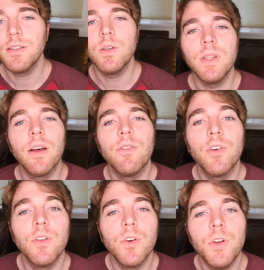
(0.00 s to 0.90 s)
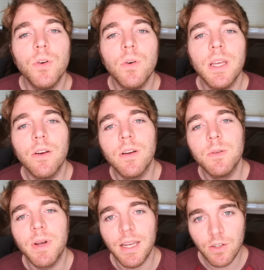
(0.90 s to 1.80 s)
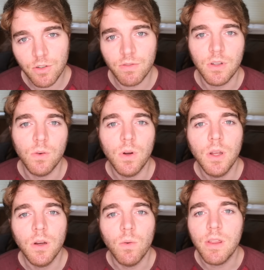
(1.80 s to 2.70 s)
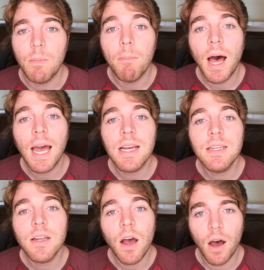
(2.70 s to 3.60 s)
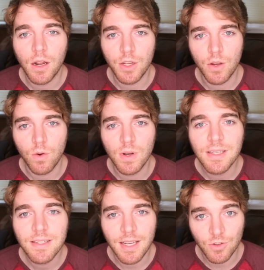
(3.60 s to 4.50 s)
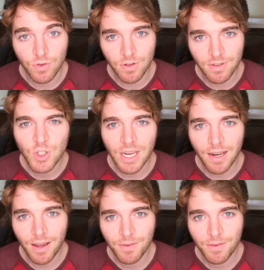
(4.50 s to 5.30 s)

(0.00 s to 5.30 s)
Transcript: So, without further ado, here is my interview with Mind Audio Central. Check it out.